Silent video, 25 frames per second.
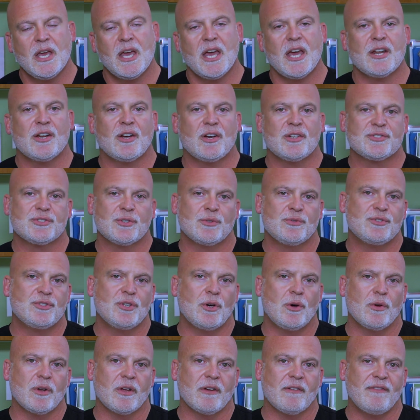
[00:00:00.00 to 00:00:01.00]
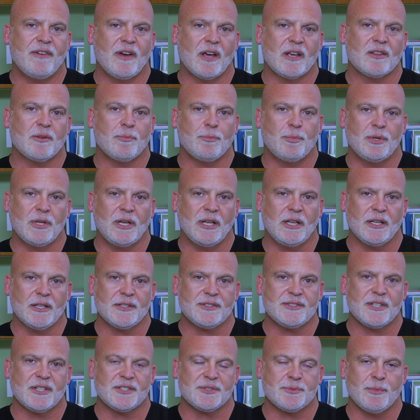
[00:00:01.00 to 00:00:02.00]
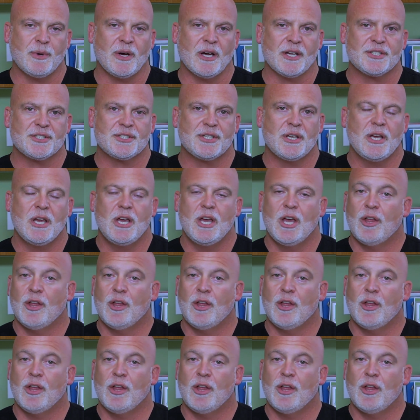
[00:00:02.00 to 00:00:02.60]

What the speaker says: and also don't affect the platelets as much.